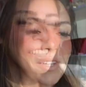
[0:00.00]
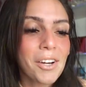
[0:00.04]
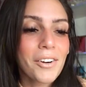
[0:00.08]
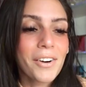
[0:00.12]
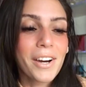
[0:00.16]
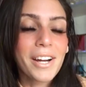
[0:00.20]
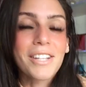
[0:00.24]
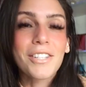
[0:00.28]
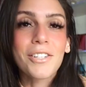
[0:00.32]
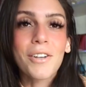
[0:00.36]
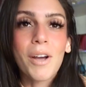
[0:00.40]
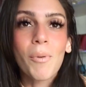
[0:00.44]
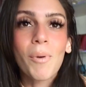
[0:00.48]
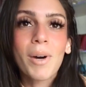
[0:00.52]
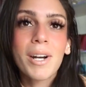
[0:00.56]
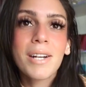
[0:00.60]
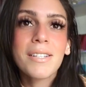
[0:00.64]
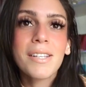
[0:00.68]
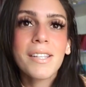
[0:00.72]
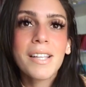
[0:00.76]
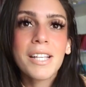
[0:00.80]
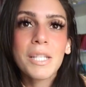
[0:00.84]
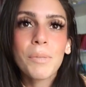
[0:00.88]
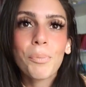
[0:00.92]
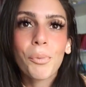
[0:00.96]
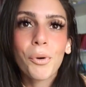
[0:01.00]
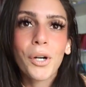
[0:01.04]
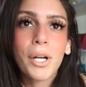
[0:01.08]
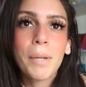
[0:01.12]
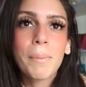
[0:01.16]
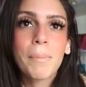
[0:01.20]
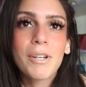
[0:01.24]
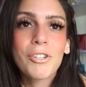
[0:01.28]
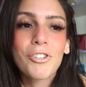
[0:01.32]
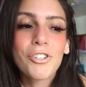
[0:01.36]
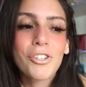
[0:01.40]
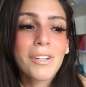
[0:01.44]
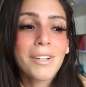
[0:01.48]
All right, so I wanna say that's pretty
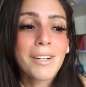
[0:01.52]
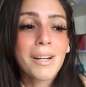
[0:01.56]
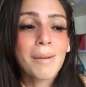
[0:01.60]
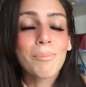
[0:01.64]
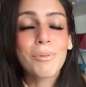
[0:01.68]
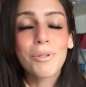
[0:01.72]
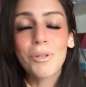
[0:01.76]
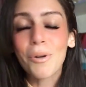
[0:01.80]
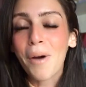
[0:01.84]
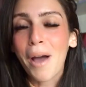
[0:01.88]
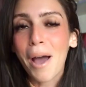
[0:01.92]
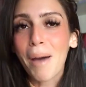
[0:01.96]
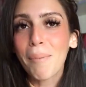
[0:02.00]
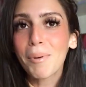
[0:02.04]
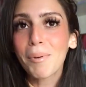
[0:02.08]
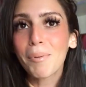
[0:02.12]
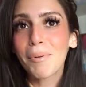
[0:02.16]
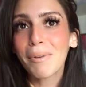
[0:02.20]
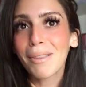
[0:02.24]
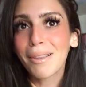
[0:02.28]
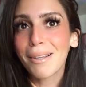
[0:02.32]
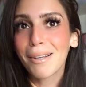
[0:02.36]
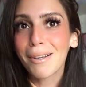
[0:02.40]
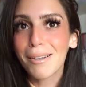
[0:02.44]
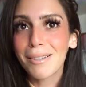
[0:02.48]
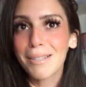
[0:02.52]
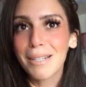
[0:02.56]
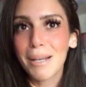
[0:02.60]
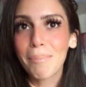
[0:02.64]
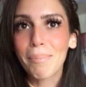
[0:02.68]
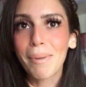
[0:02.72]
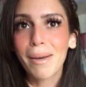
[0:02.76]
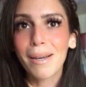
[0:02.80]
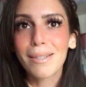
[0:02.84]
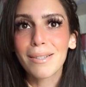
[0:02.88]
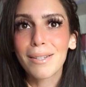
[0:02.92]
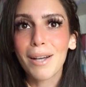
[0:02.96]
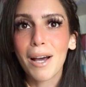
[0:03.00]
much it. I'm so happy with the goods I
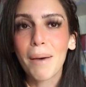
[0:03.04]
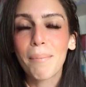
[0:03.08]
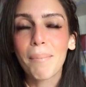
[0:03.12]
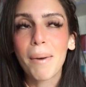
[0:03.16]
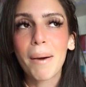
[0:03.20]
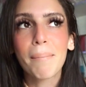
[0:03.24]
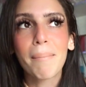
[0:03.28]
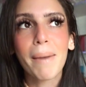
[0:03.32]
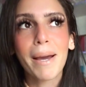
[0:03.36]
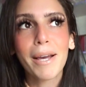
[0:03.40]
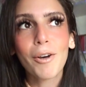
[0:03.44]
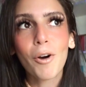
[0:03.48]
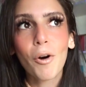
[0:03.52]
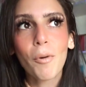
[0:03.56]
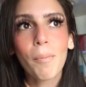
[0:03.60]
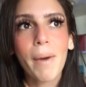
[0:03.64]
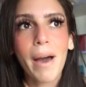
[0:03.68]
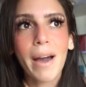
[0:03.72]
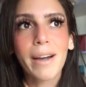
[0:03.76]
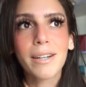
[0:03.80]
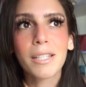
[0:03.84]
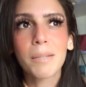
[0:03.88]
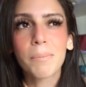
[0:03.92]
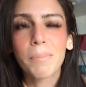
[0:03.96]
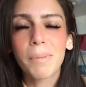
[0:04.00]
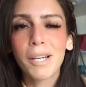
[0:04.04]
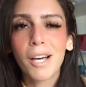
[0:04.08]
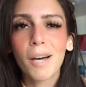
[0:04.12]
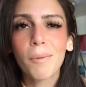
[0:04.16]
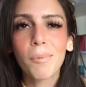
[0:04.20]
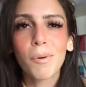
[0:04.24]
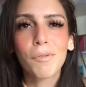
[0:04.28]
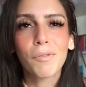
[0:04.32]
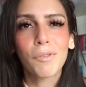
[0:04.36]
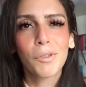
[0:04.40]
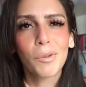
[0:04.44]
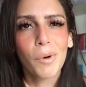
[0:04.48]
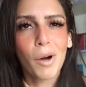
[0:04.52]
picked up. I might go back to pick up
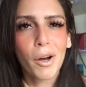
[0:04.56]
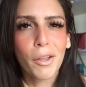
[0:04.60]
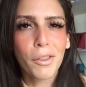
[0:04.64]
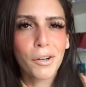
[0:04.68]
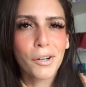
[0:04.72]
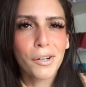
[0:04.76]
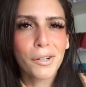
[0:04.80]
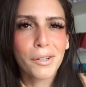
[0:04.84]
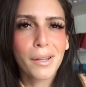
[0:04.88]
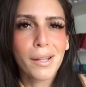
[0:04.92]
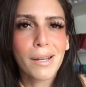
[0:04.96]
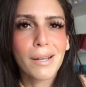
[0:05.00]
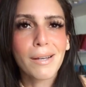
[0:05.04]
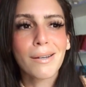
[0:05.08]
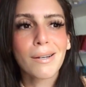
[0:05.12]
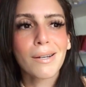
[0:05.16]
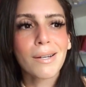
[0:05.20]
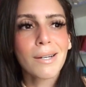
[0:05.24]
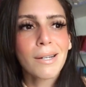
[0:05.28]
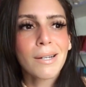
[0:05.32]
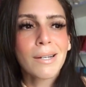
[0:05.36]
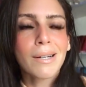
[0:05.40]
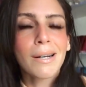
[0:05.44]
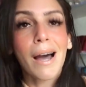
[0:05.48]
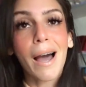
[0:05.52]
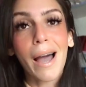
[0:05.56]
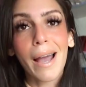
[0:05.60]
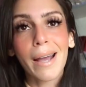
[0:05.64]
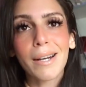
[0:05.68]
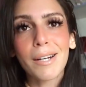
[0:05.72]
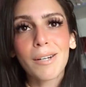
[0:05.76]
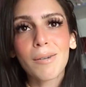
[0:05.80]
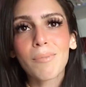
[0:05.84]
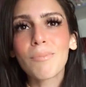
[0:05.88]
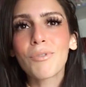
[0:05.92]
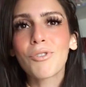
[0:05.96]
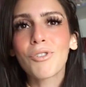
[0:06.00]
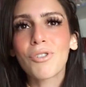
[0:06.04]
a few other like
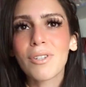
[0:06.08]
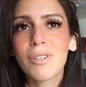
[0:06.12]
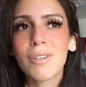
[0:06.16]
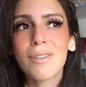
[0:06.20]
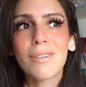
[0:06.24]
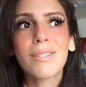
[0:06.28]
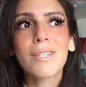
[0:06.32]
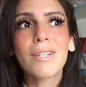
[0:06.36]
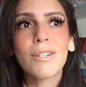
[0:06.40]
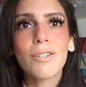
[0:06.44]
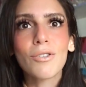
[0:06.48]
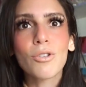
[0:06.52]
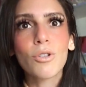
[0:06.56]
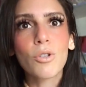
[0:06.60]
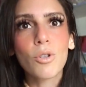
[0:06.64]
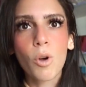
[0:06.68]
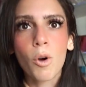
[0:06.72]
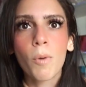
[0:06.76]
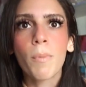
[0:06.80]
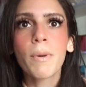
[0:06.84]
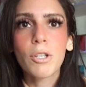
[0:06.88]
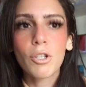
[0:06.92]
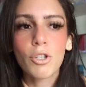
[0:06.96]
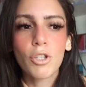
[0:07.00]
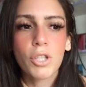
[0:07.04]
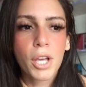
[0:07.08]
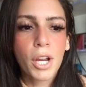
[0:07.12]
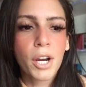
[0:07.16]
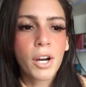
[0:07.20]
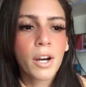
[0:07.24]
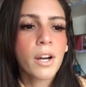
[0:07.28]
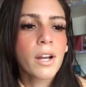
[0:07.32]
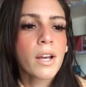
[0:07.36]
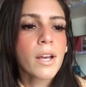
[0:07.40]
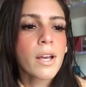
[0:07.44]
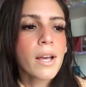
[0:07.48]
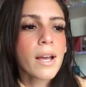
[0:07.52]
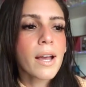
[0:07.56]
items just cause there's so much there.
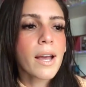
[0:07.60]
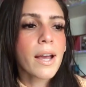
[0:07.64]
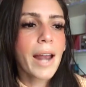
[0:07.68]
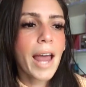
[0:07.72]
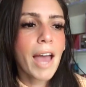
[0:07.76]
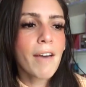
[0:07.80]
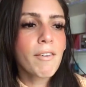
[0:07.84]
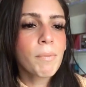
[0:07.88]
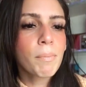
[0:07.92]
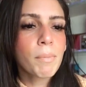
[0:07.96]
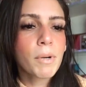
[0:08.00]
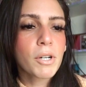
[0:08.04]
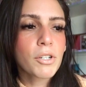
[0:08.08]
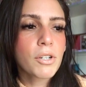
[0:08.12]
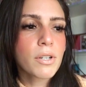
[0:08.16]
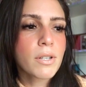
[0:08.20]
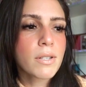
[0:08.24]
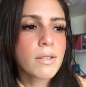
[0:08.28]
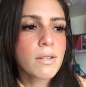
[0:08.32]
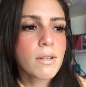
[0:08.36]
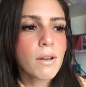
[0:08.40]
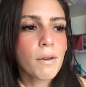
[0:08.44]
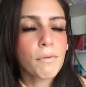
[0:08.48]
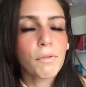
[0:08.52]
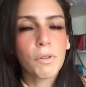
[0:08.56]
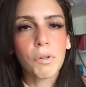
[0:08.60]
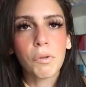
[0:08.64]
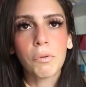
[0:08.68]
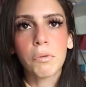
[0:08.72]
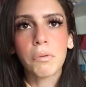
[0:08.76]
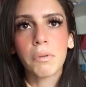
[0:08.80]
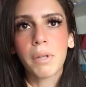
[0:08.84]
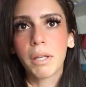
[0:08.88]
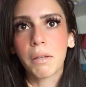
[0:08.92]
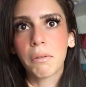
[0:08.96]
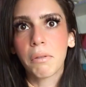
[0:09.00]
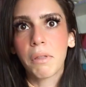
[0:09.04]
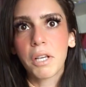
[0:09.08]
And I haven't purchased a few
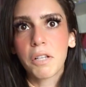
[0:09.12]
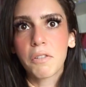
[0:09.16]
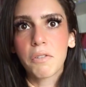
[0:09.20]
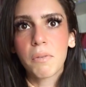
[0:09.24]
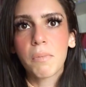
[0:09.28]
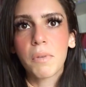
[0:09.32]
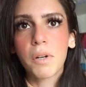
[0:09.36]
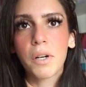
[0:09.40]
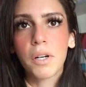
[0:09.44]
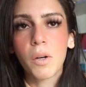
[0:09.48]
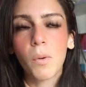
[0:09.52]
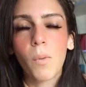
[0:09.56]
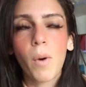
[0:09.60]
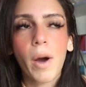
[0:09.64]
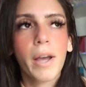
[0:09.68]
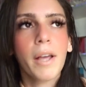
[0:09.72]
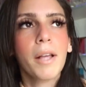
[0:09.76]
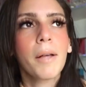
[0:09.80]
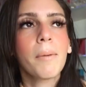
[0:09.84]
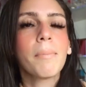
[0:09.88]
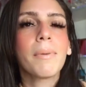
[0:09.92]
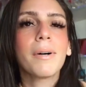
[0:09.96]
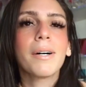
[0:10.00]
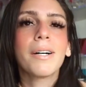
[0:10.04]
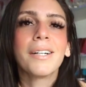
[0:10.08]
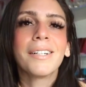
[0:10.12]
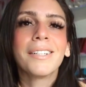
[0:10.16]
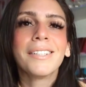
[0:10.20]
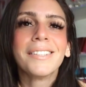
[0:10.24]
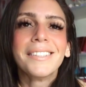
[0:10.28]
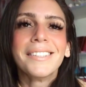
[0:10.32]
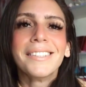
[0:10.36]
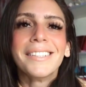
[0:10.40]
like things from there in a while, but